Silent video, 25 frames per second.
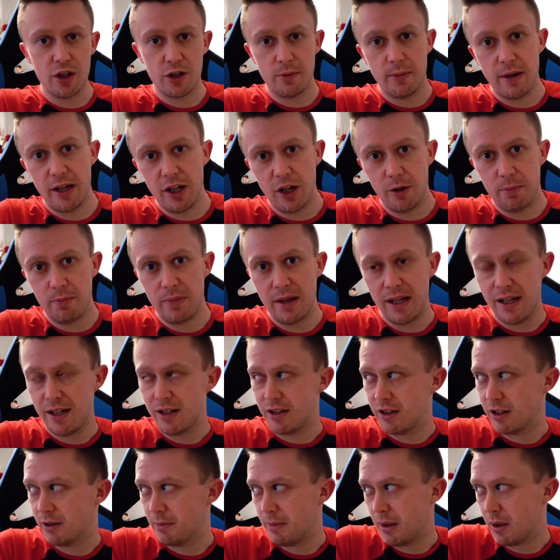She might not be in
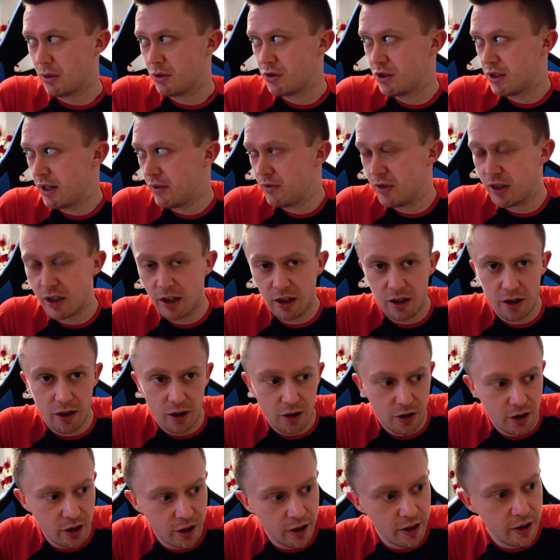till about 7
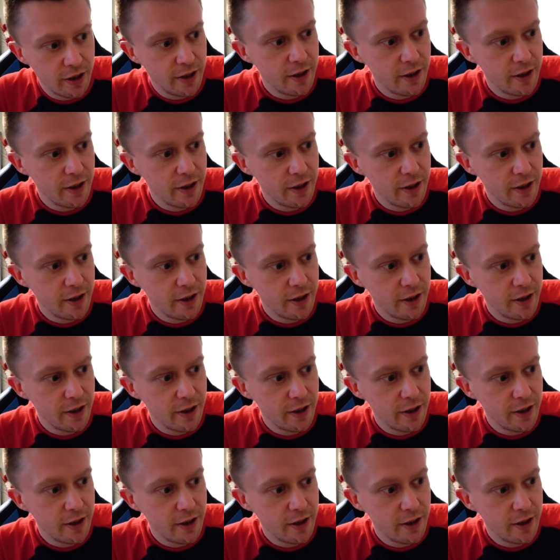o'clock.